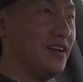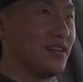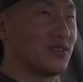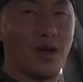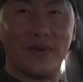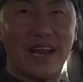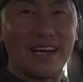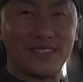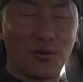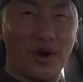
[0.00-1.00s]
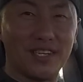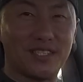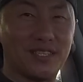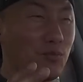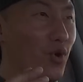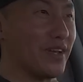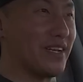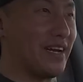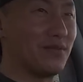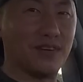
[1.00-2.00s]
So I've been asked the question, what
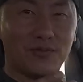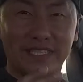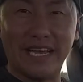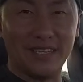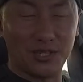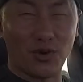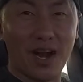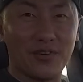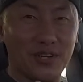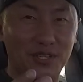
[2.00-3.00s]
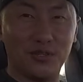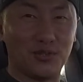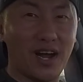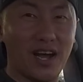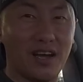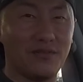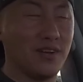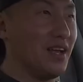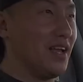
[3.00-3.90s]
kind of a daily driver do you drive